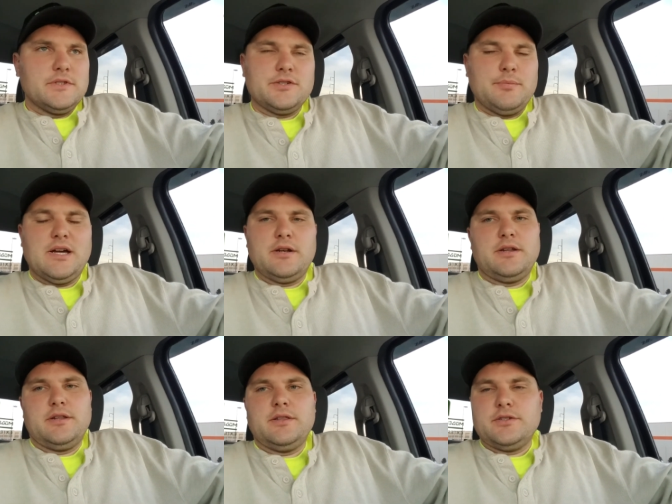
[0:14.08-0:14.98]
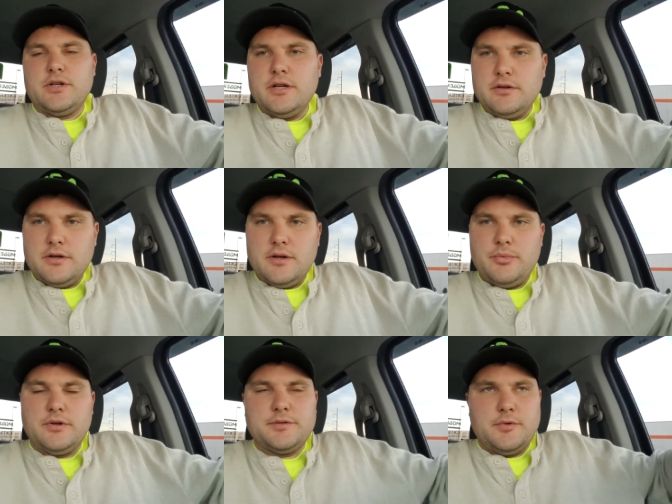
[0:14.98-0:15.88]
Just mounted it in the trailer and I
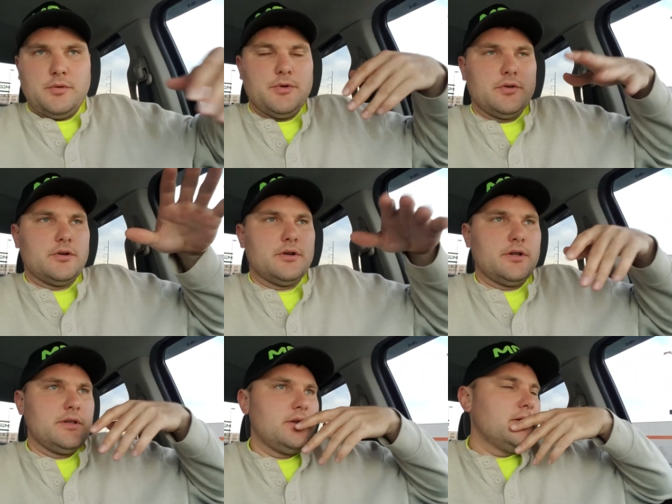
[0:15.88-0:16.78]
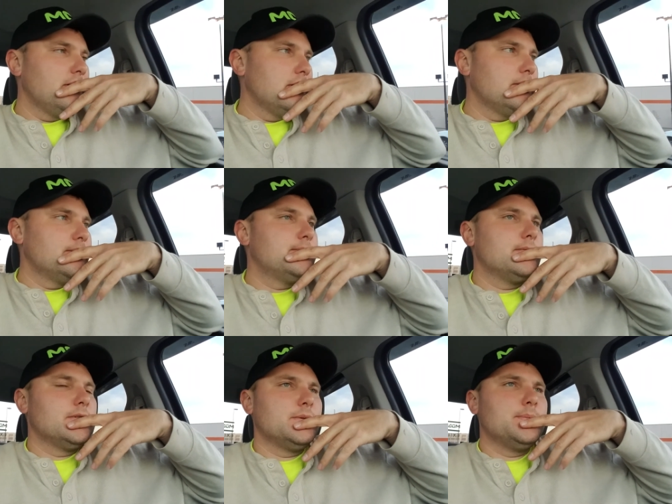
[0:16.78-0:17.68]
put a small motor on it, a
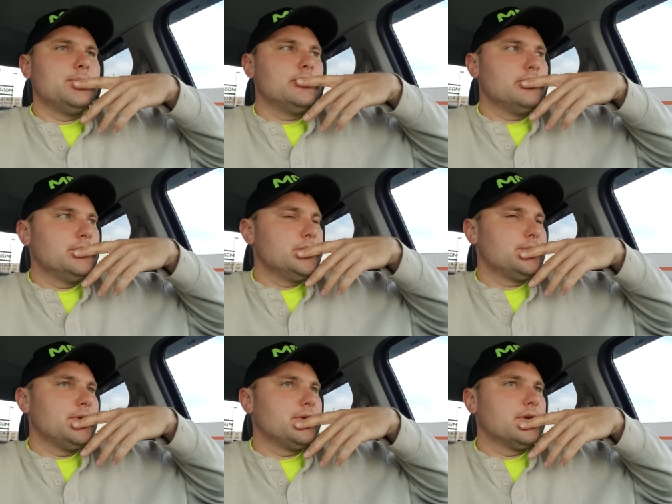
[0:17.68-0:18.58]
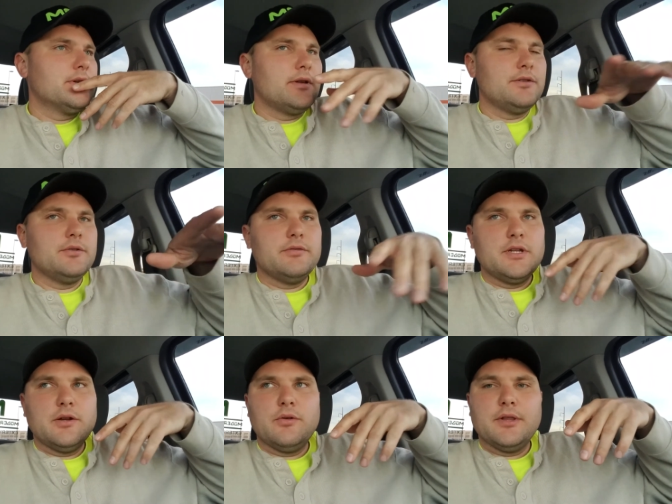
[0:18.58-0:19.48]
little boost motor. I'll do a
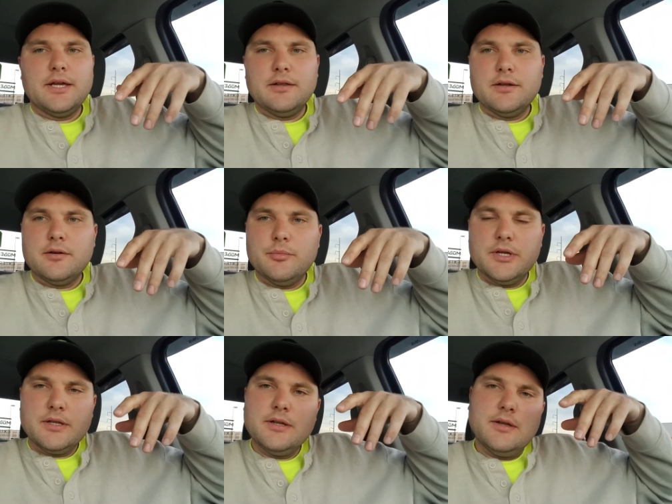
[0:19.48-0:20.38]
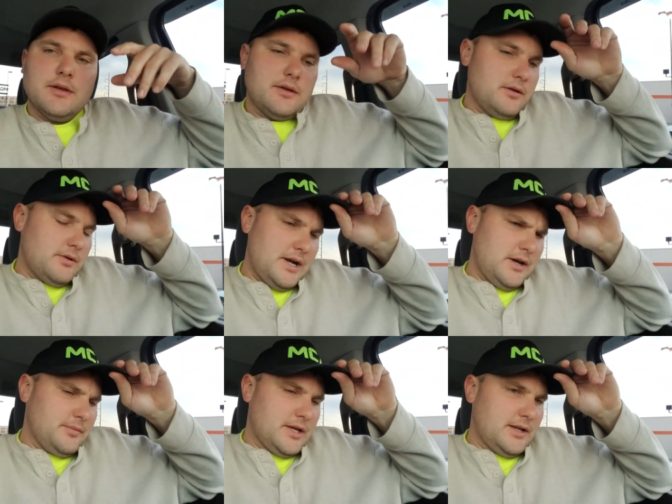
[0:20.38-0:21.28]
video on that later, but right
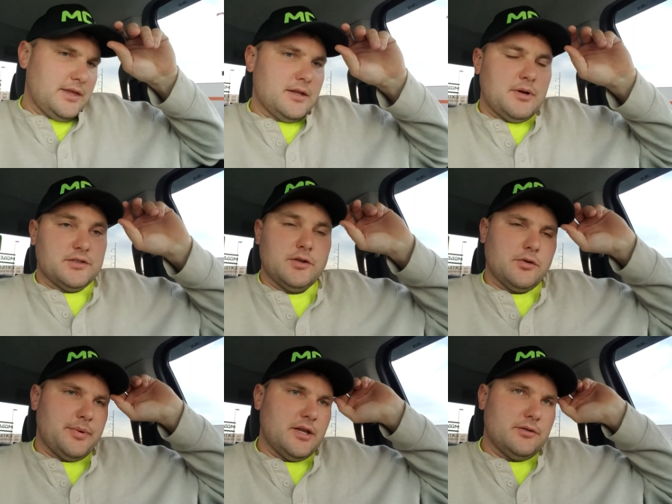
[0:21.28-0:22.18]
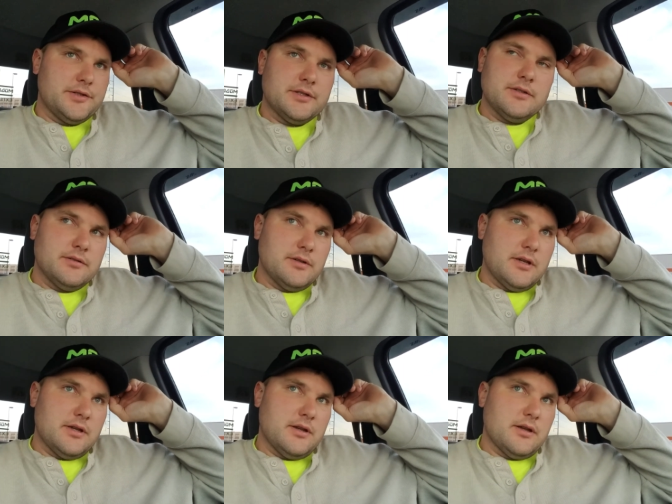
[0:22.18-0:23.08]
now I'm kind of thinking about solar panels
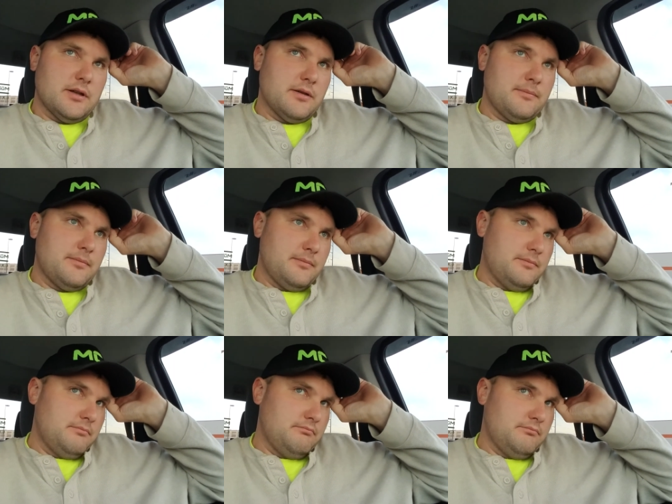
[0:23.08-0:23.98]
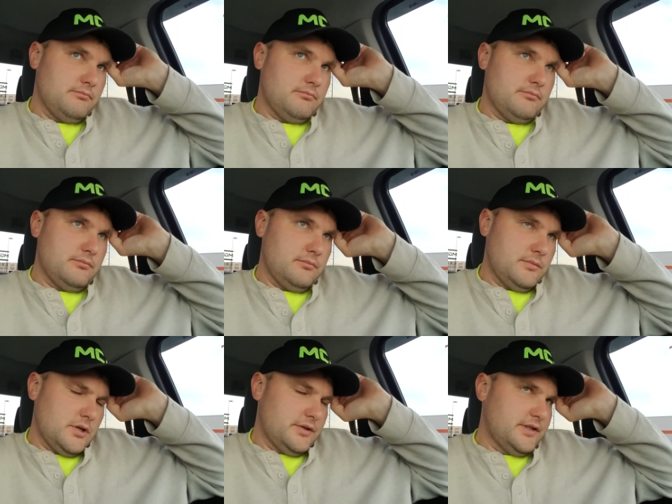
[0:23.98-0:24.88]
and the
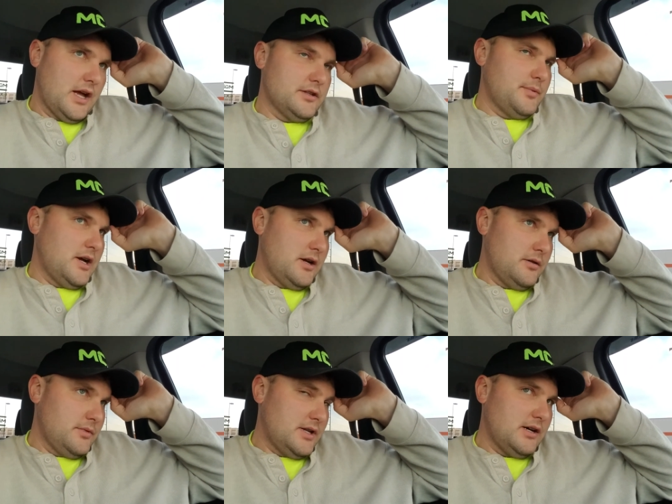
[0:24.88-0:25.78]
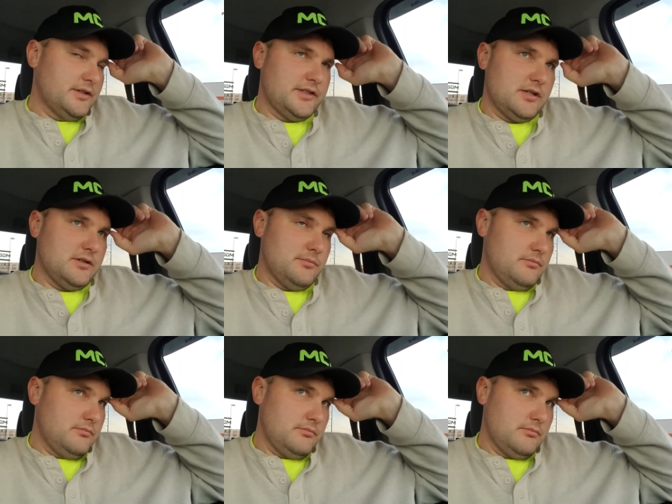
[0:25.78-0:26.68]
science behind them and how to sell
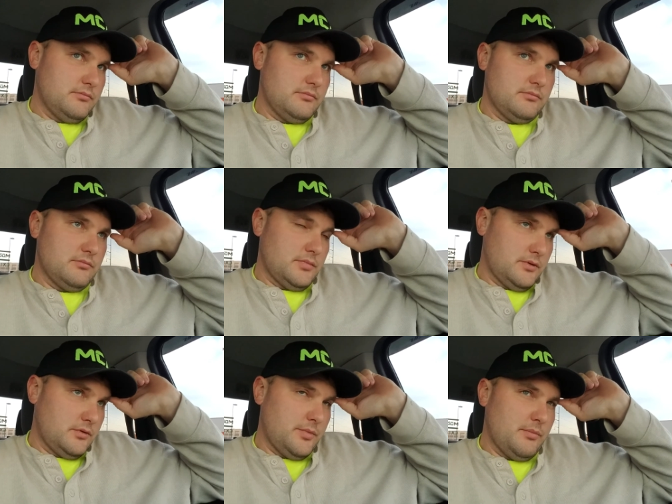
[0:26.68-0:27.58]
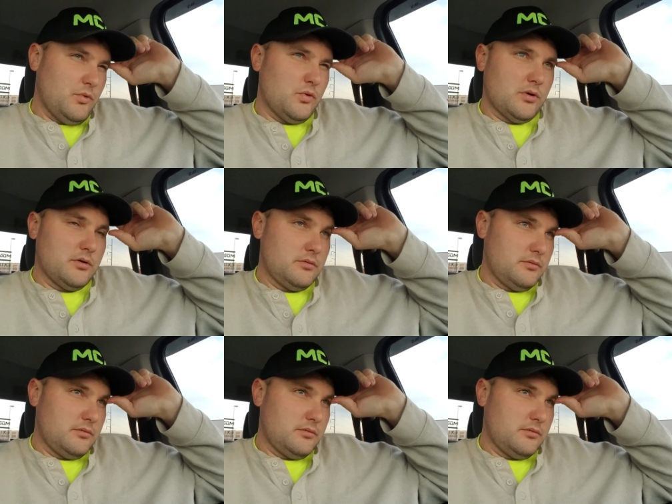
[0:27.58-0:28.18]
them a little bit more.